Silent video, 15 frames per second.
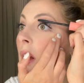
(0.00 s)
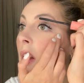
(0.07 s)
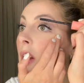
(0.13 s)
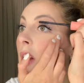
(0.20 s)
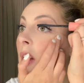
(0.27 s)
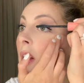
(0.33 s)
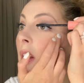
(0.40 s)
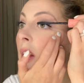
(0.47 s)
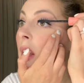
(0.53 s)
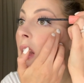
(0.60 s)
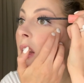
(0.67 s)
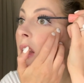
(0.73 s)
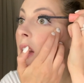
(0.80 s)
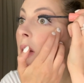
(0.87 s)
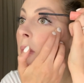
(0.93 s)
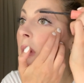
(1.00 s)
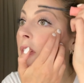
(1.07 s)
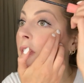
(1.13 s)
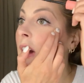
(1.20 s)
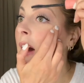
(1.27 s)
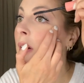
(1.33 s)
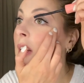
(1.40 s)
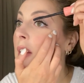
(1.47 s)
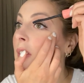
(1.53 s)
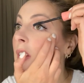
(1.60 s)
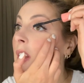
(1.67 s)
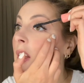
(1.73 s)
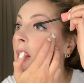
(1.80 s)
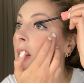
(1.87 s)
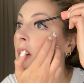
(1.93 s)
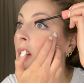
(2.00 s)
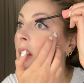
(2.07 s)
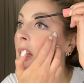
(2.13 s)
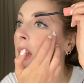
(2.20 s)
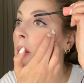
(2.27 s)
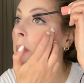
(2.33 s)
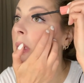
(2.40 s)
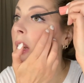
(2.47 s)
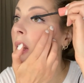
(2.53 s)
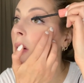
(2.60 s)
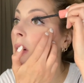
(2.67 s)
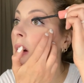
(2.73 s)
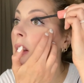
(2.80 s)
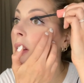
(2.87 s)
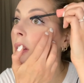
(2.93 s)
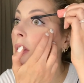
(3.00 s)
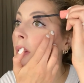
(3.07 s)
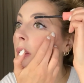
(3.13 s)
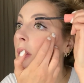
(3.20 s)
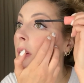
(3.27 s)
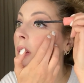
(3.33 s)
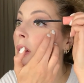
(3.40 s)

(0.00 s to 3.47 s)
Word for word: And they need to be found, even the little itty bitty ones.